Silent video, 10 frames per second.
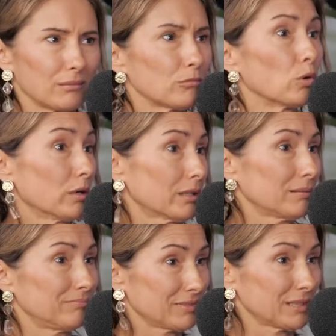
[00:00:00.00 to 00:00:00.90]

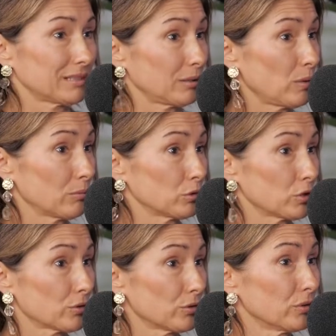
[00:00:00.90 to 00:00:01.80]
work that one would
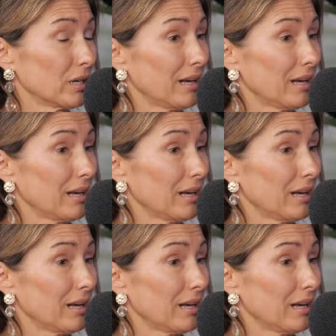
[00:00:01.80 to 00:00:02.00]
do.